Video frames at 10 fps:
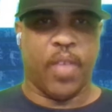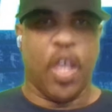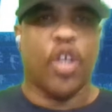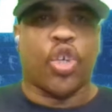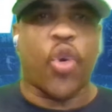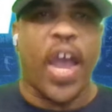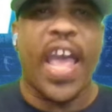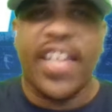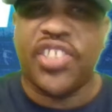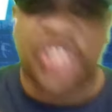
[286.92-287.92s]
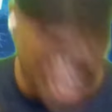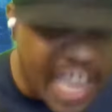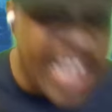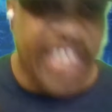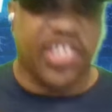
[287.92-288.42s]
Crash
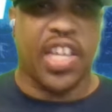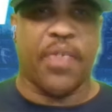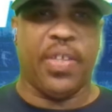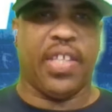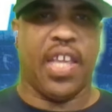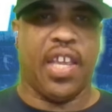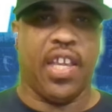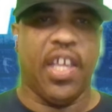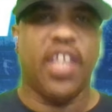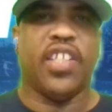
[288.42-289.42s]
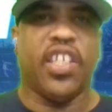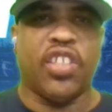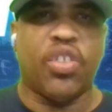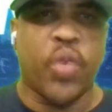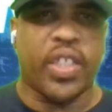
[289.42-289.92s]
changed everything. This
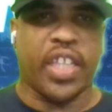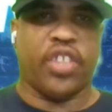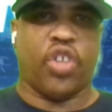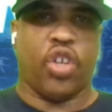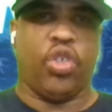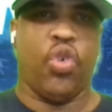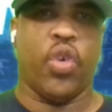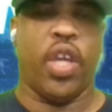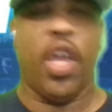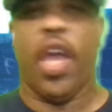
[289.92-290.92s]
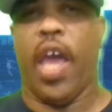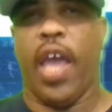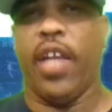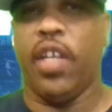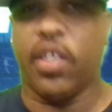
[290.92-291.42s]
is what they start doing.
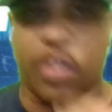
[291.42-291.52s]
Hey, listen,